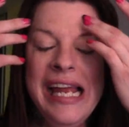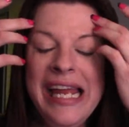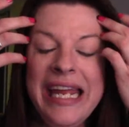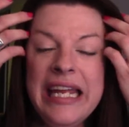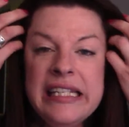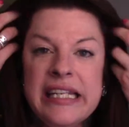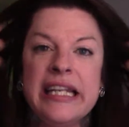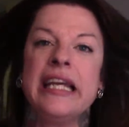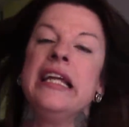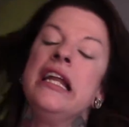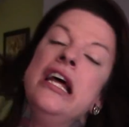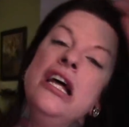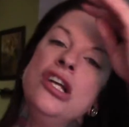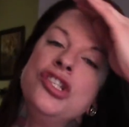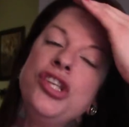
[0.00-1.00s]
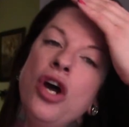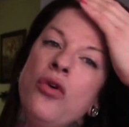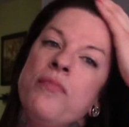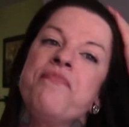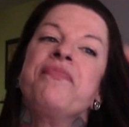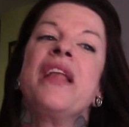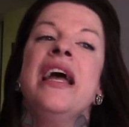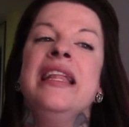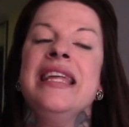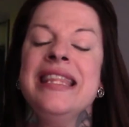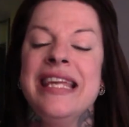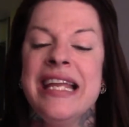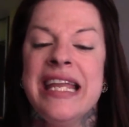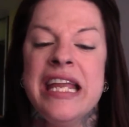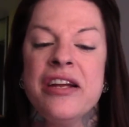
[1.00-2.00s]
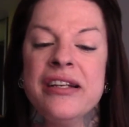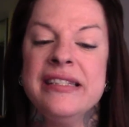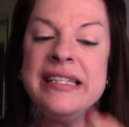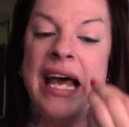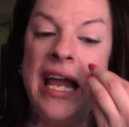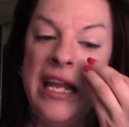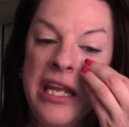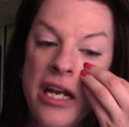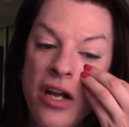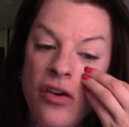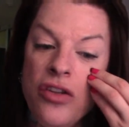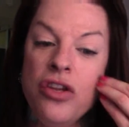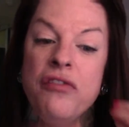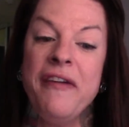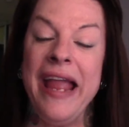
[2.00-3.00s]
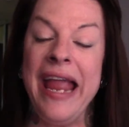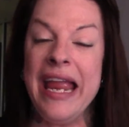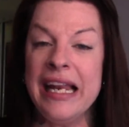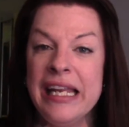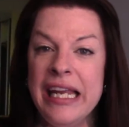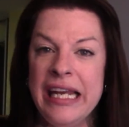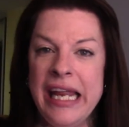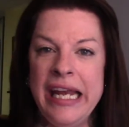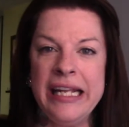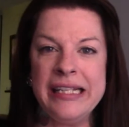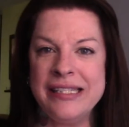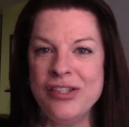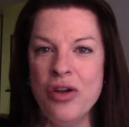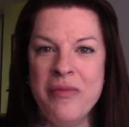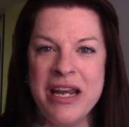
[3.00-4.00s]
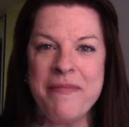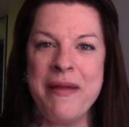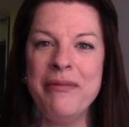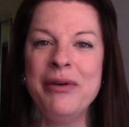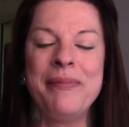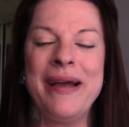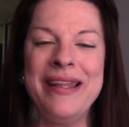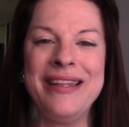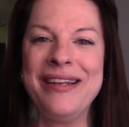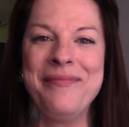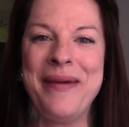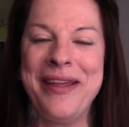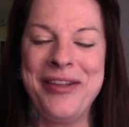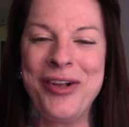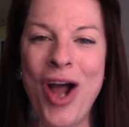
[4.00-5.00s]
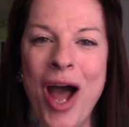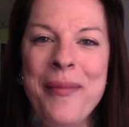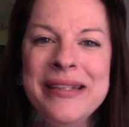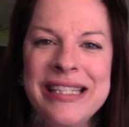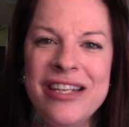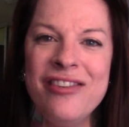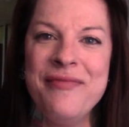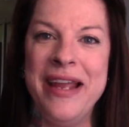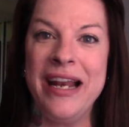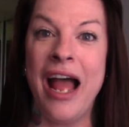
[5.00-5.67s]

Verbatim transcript: He did it. So the thing here is that, you know, you've alienated so many people by the by the comments that you've made.